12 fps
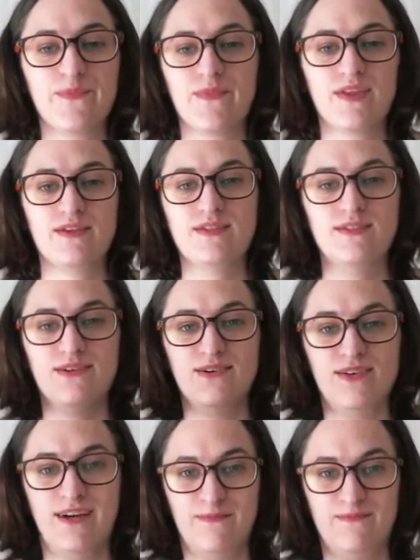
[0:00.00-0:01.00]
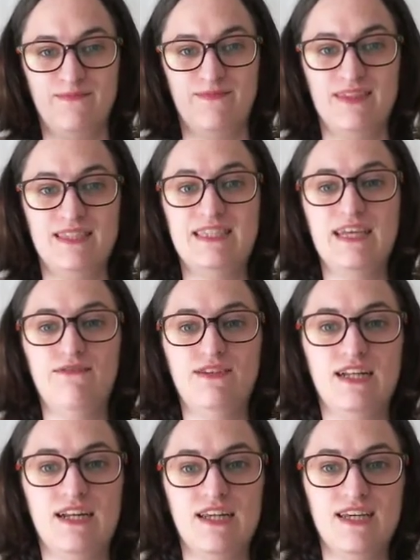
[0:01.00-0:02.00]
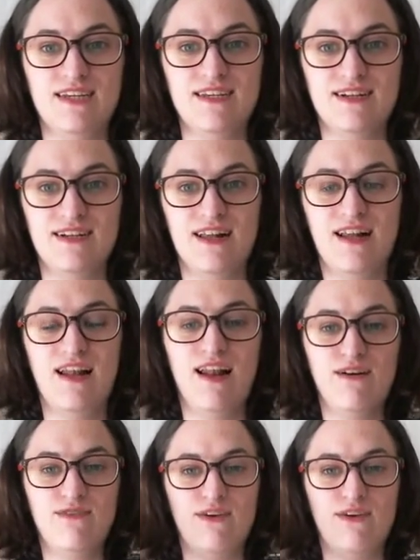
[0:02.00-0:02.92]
So yeah, definitely love